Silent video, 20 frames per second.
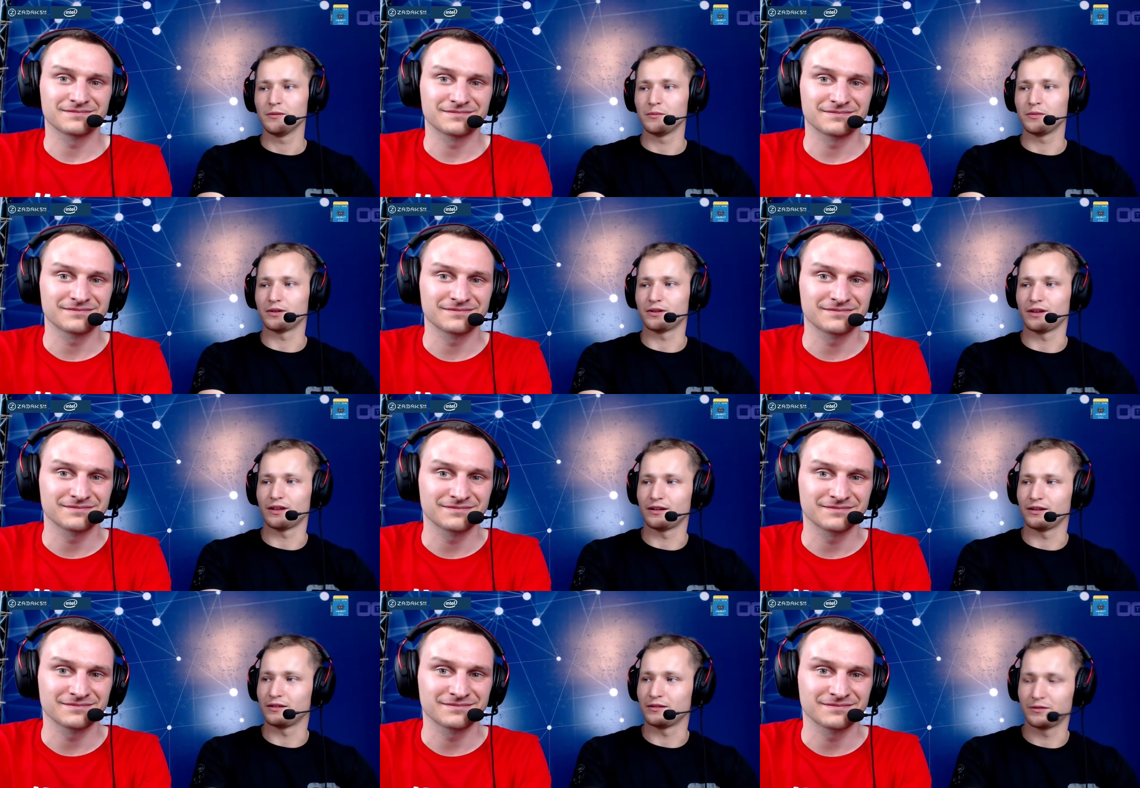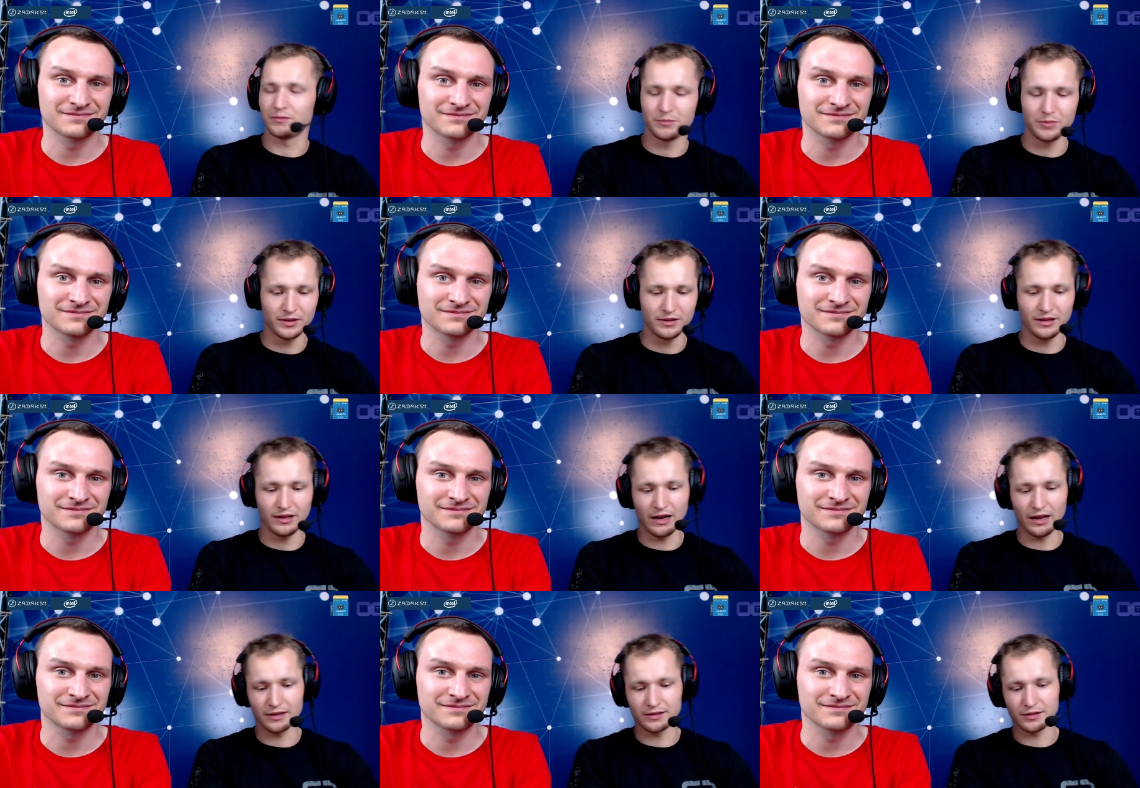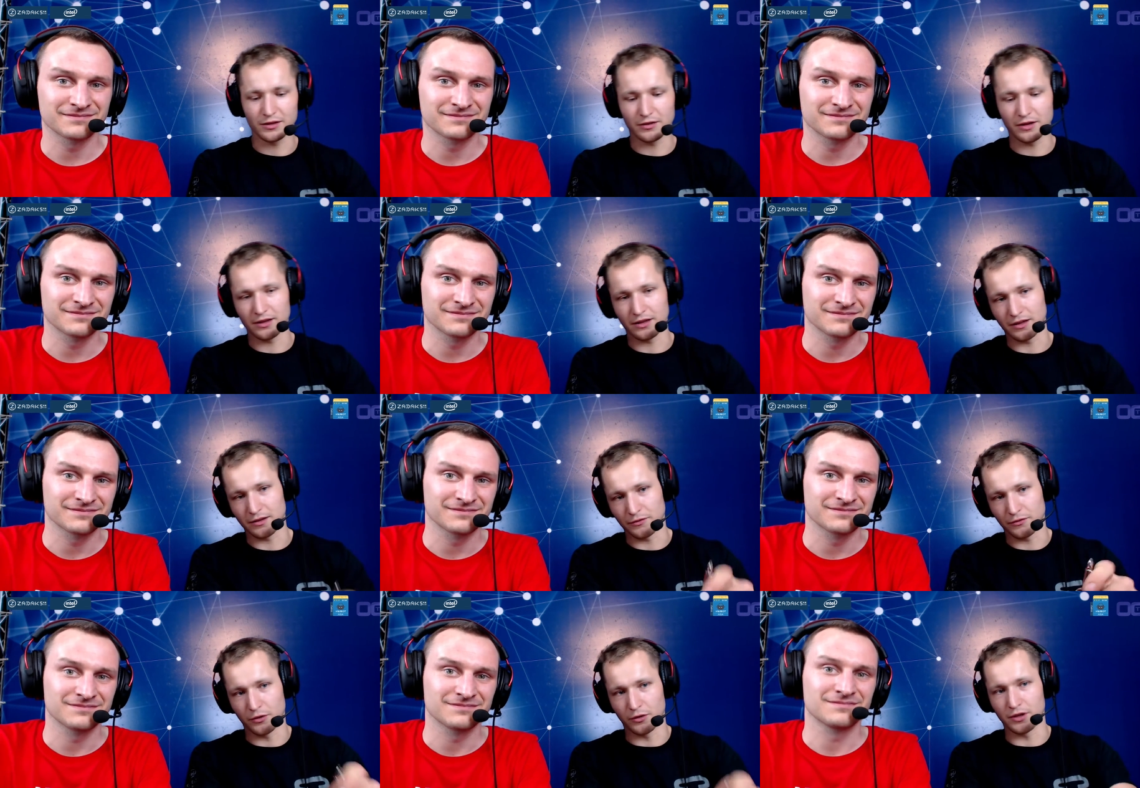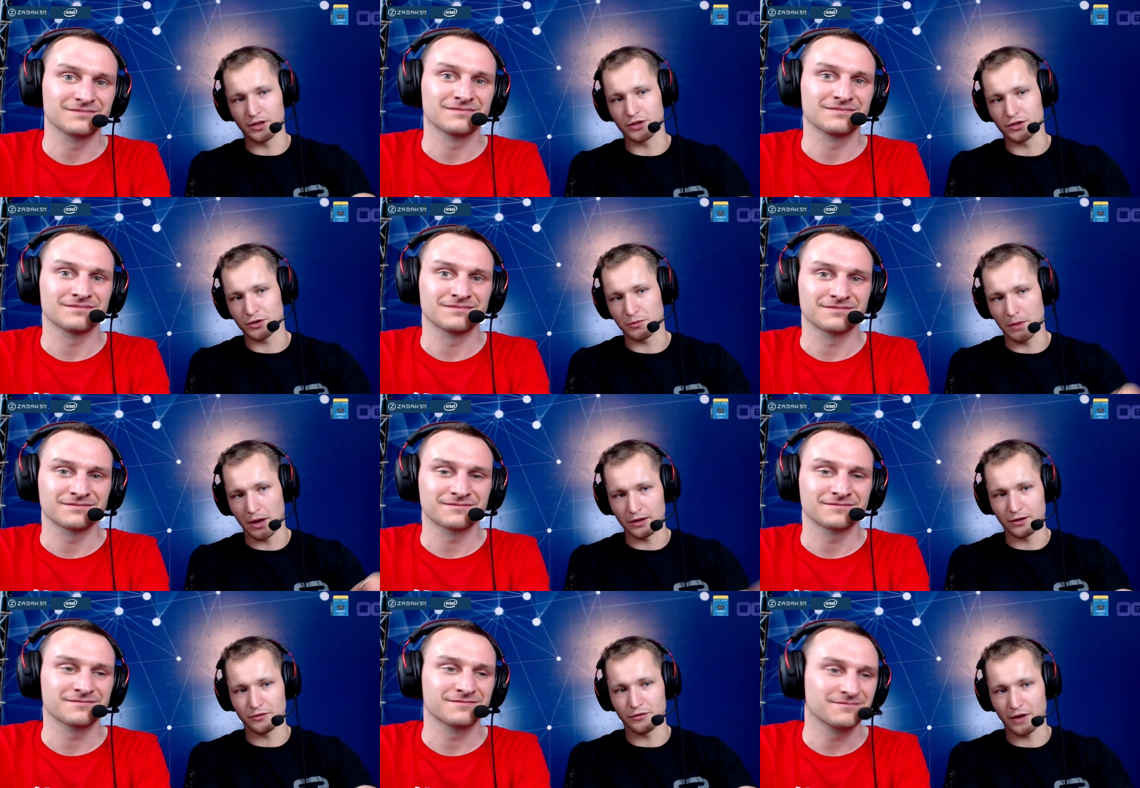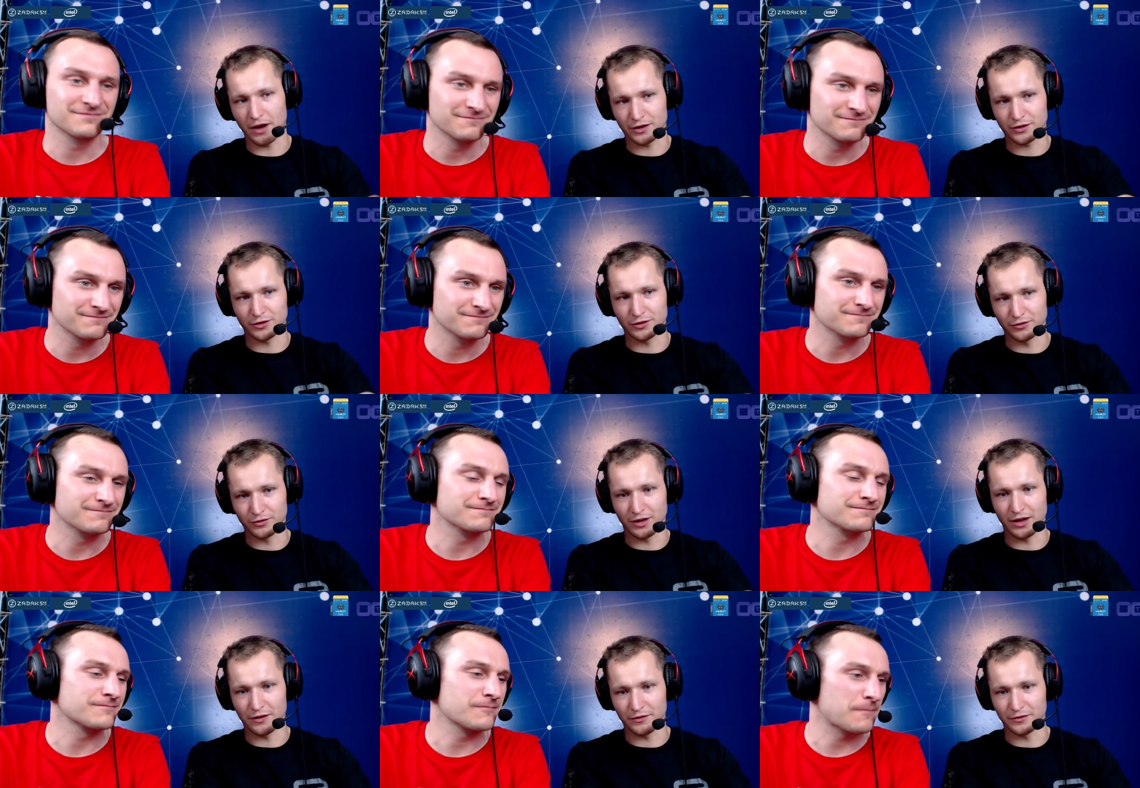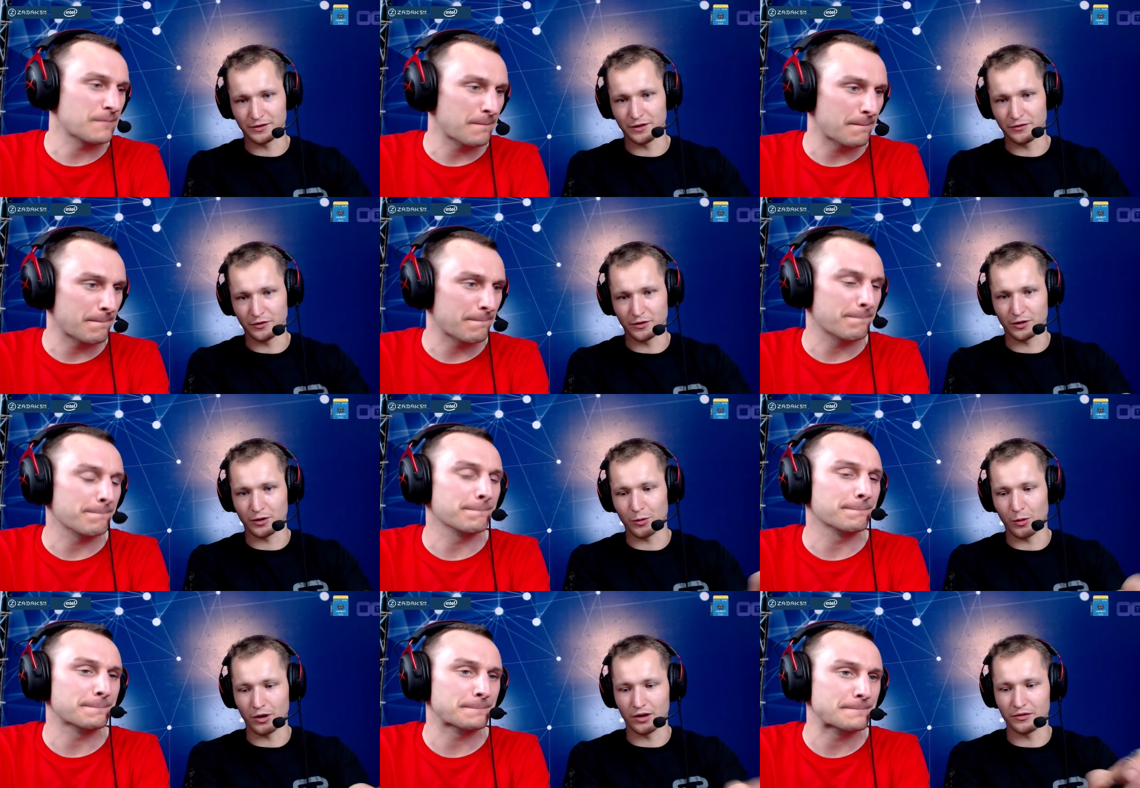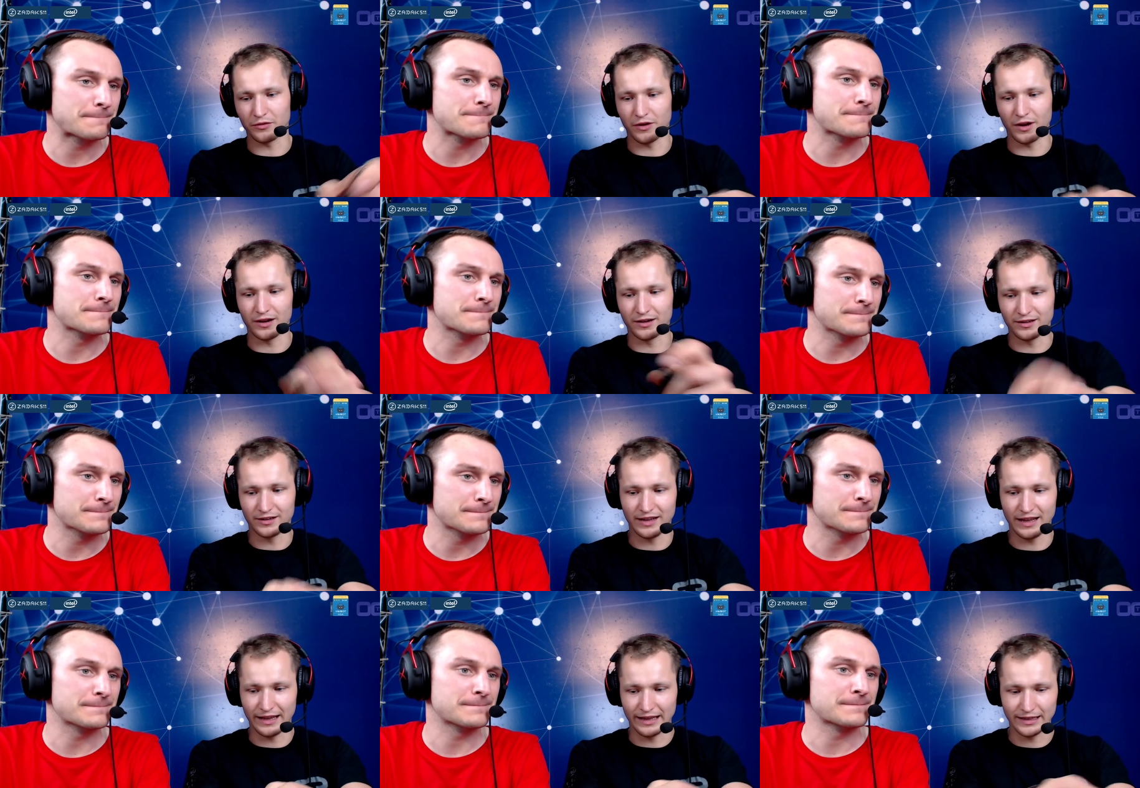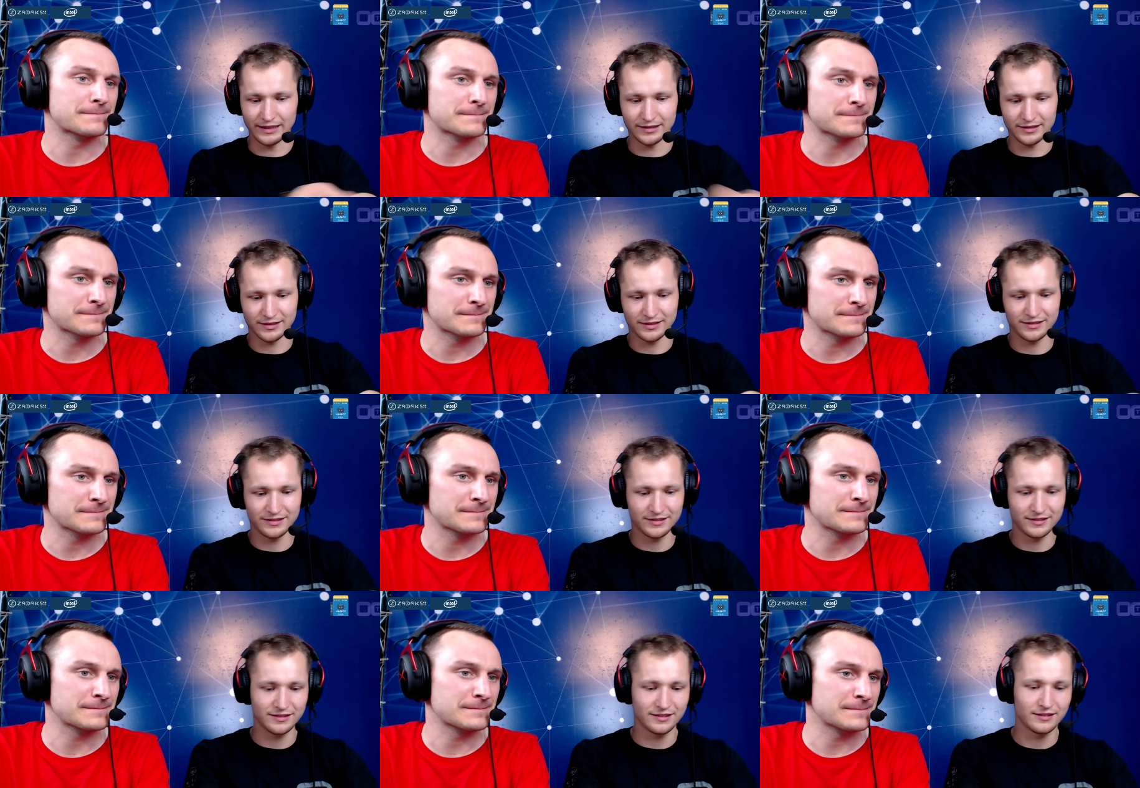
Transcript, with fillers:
Speaker 1: but that but then i saw that for each manufacturer you have different qualifier days